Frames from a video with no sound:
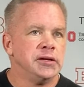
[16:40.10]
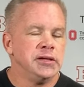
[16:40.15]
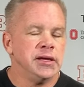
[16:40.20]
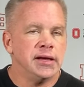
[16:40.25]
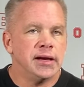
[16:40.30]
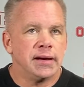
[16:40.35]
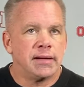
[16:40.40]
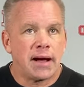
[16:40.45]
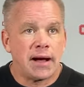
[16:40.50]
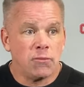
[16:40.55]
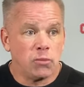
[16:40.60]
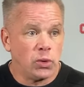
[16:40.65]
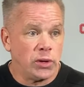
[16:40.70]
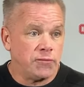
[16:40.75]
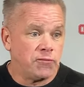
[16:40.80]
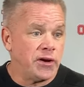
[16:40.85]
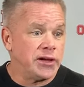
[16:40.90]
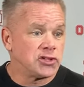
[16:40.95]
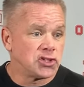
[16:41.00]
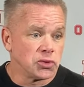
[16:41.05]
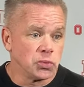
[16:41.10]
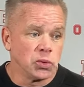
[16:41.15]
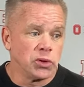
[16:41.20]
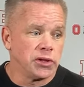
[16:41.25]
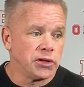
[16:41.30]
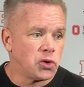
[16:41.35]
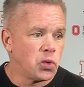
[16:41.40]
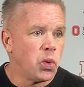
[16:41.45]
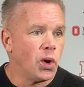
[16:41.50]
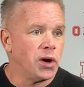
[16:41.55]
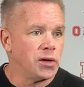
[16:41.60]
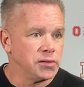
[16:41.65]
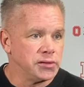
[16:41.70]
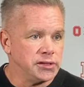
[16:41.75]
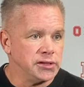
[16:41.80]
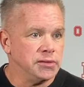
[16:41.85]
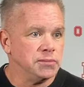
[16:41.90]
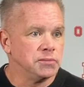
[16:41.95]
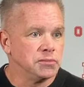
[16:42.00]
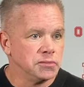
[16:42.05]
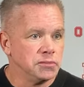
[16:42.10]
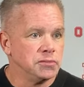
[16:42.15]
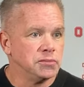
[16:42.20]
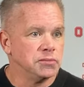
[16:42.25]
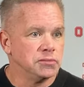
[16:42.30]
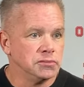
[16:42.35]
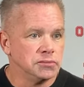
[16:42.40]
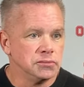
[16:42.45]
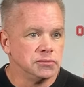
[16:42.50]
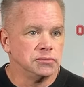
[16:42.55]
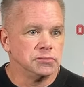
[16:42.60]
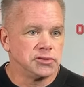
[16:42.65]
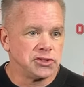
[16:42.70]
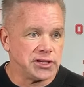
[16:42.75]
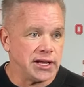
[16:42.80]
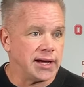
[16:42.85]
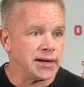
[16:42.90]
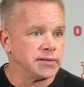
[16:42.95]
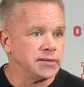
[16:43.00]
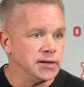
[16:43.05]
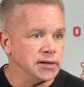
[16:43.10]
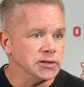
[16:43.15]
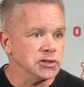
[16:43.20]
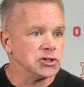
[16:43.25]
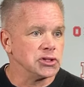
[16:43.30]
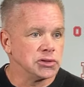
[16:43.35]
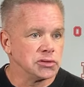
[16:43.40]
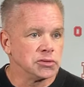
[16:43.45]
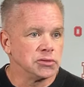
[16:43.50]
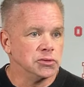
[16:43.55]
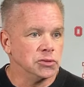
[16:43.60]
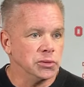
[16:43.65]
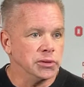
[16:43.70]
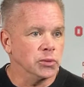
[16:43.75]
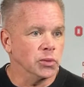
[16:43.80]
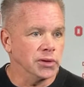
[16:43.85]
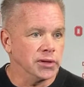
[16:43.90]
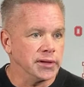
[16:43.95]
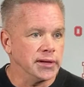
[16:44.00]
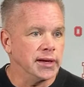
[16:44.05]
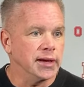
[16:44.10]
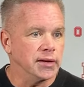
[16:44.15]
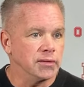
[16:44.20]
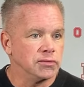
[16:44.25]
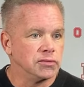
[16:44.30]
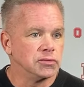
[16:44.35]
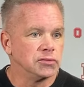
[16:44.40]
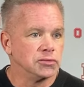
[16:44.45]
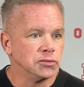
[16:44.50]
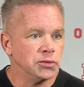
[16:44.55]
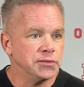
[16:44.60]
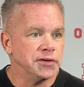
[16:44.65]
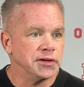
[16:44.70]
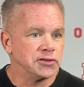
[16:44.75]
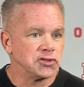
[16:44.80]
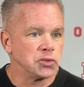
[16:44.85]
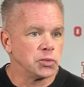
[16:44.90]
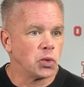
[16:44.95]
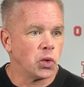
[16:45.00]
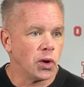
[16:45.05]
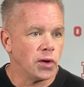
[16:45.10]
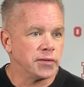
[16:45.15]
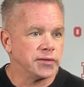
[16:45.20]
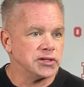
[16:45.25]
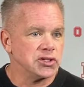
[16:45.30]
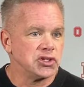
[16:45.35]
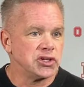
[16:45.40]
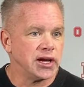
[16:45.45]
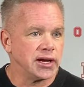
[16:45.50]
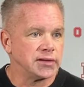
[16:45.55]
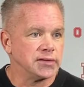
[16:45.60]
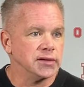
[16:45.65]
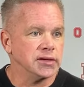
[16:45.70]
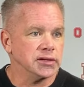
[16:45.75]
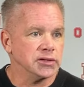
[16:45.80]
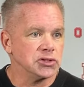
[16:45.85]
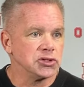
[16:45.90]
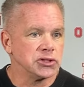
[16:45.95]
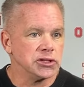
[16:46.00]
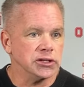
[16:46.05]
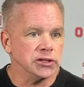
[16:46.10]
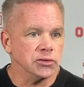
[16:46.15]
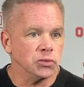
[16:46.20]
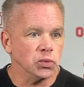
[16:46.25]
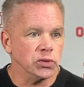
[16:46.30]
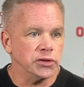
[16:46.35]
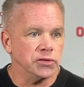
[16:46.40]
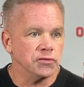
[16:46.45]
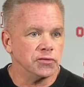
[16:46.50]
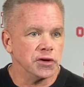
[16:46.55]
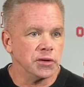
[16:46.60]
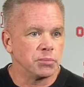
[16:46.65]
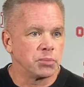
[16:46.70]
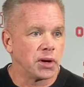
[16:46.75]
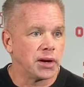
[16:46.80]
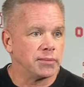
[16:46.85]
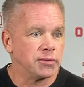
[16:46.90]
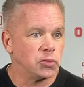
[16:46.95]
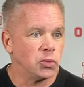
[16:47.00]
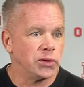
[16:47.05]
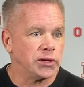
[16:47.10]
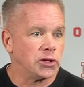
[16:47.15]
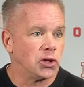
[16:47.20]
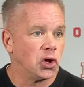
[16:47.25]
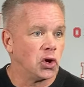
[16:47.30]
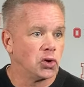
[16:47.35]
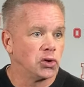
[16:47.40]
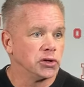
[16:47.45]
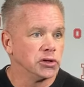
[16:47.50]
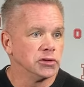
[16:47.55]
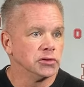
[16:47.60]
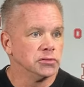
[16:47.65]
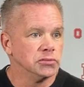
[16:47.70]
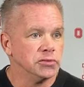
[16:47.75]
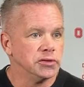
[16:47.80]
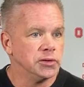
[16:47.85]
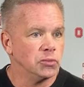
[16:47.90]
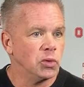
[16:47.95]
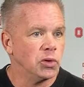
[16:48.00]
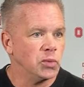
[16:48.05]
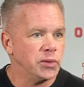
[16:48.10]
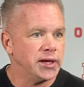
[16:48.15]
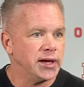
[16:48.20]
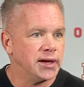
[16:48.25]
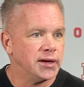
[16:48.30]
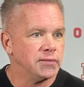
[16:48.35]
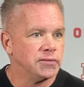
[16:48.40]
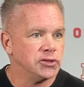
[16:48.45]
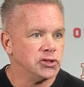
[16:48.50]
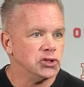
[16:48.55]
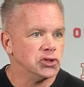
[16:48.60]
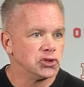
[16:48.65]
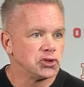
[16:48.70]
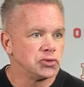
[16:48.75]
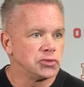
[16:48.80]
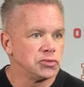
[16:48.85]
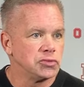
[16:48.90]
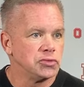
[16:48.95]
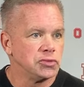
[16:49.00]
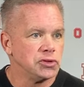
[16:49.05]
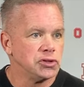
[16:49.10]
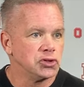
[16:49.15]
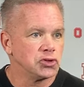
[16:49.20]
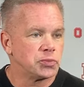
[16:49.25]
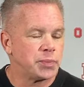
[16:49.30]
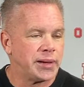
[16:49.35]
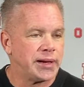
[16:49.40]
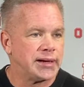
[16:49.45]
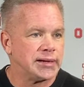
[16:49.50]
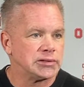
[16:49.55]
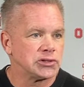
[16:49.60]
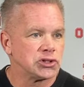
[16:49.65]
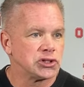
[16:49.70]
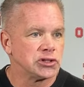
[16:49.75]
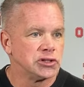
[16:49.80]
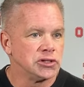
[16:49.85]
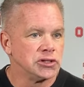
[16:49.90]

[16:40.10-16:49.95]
Yeah, we've had some really quality stack days. We really have. We've had some quality stack days, and we've probably went longer than what we have in years past.